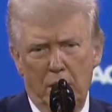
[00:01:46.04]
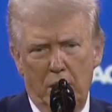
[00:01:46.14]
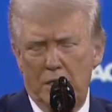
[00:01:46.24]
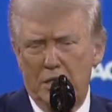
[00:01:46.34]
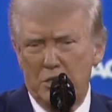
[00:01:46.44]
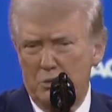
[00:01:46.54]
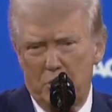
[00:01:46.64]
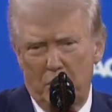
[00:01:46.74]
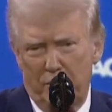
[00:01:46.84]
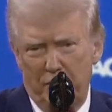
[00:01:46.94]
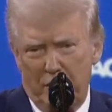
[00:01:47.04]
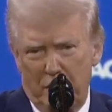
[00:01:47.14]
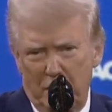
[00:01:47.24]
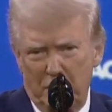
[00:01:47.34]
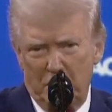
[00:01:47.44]
It doesn't really affect
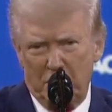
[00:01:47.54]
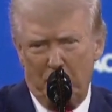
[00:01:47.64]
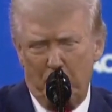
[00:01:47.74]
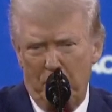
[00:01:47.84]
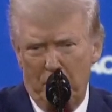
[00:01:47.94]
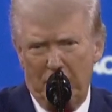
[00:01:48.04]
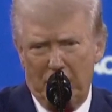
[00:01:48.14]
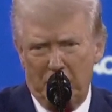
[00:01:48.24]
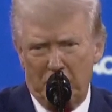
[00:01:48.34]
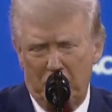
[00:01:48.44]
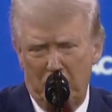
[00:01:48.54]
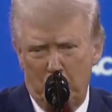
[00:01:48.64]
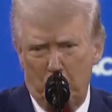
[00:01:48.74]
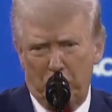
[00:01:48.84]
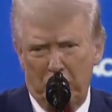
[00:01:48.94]
us, except we don't like to see
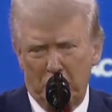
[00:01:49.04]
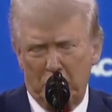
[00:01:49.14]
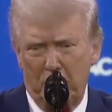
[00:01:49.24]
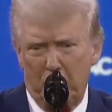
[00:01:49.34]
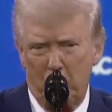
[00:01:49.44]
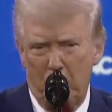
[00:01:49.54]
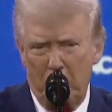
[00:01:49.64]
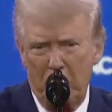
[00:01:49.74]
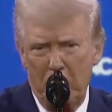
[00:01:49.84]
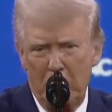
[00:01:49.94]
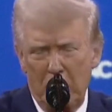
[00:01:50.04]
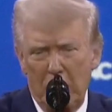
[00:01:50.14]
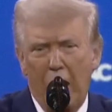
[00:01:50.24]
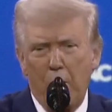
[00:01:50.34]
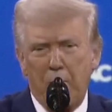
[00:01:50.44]
two things. Number one,
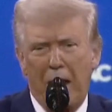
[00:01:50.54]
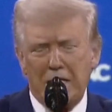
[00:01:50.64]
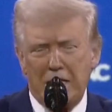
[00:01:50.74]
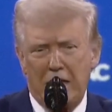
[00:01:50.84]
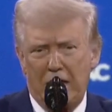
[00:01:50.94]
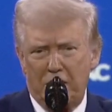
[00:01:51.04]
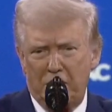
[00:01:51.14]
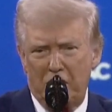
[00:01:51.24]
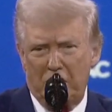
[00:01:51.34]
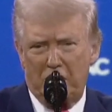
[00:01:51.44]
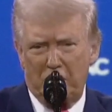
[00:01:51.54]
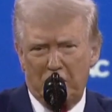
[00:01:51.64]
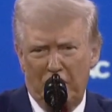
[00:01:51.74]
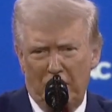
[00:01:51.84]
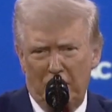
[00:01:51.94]
how Biden got us into this
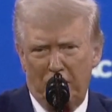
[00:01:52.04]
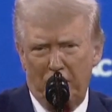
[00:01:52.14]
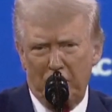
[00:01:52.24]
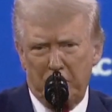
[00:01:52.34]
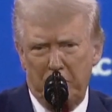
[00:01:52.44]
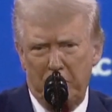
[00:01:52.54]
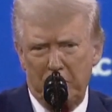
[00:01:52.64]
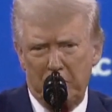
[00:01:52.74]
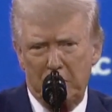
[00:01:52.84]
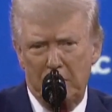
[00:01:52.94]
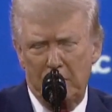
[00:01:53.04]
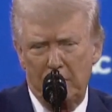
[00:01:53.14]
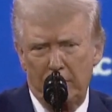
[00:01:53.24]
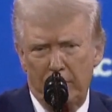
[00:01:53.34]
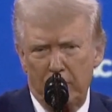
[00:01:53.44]
thing in the first place.
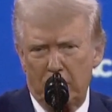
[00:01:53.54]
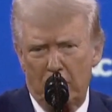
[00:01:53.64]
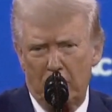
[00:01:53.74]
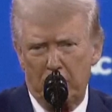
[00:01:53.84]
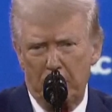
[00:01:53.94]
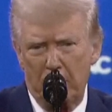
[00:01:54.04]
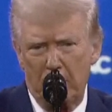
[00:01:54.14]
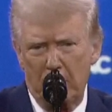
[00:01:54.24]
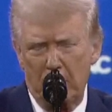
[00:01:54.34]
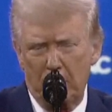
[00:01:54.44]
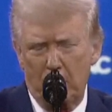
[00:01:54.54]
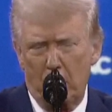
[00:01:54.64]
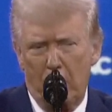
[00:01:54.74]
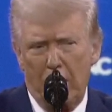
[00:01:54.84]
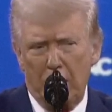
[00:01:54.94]
Terrible. But
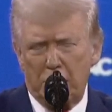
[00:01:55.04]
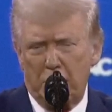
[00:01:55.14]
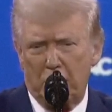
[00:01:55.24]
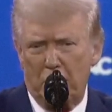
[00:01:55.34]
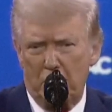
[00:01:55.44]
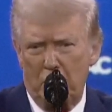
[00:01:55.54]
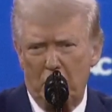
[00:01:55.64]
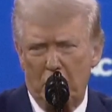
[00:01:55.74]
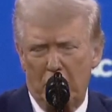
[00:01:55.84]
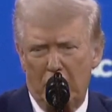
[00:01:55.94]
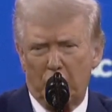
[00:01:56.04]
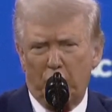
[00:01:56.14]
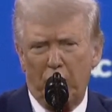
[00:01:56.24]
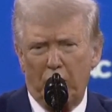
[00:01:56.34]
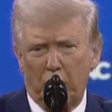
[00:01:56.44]
why is it that he didn't ask
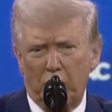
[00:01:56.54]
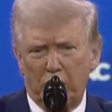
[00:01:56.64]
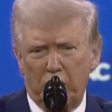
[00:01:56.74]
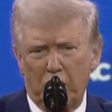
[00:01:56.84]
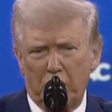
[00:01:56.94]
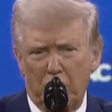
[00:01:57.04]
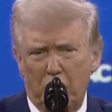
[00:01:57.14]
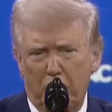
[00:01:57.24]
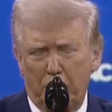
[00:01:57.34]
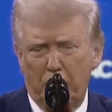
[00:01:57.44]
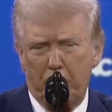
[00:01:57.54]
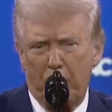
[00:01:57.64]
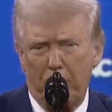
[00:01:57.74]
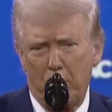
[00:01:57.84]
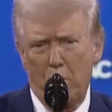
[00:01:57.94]
for equalization? Europe should
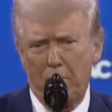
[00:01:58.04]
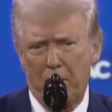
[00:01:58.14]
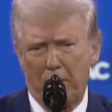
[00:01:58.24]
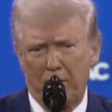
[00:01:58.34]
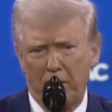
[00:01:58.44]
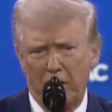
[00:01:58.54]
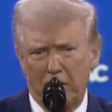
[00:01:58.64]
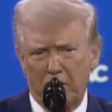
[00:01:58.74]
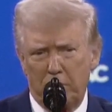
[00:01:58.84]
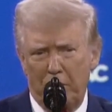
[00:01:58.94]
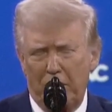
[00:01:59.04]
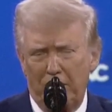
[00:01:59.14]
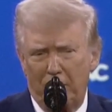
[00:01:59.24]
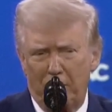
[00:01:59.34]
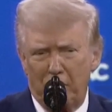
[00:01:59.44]
put up more money than us. But
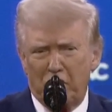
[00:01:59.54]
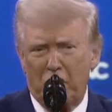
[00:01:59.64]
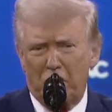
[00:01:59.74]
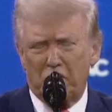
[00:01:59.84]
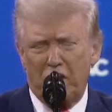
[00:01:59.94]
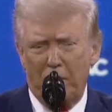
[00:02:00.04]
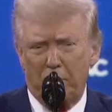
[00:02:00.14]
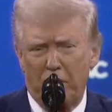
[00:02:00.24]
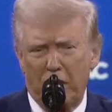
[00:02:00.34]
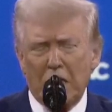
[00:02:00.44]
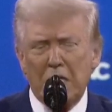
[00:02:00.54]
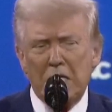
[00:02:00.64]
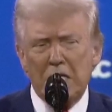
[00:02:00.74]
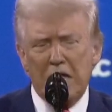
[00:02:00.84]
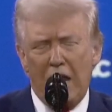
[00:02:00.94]
even if you said the same thing,
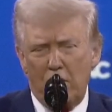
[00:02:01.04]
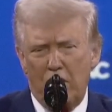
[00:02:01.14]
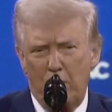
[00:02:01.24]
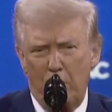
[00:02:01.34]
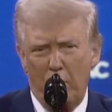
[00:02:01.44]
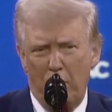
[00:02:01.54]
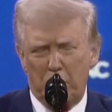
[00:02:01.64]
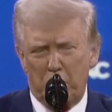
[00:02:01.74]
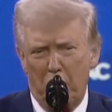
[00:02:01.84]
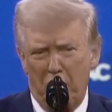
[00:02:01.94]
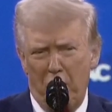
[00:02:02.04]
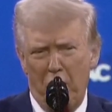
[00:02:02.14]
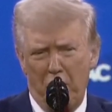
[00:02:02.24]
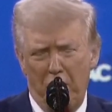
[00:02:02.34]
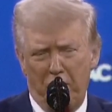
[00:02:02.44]
how come we went so
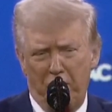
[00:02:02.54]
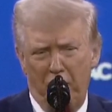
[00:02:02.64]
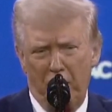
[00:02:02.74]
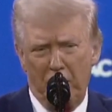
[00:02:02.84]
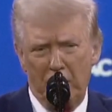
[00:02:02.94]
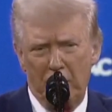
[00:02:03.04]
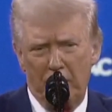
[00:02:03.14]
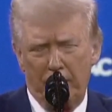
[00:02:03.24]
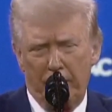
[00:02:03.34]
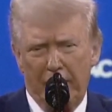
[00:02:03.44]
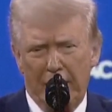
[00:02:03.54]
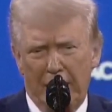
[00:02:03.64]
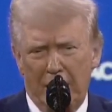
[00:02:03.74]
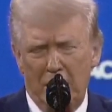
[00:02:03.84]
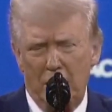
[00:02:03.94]
far out front? And
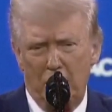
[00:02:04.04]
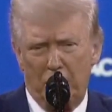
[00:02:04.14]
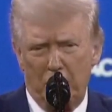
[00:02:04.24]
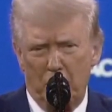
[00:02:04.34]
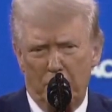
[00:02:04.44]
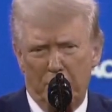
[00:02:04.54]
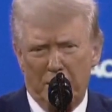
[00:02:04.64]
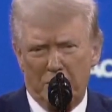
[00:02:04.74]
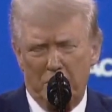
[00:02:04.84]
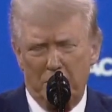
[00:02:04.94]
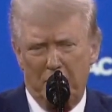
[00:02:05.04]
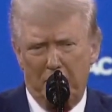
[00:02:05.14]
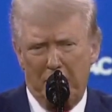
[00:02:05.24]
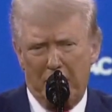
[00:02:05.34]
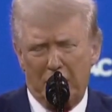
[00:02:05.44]
he didn't know that Europe gets his
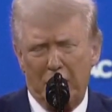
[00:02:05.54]
money back.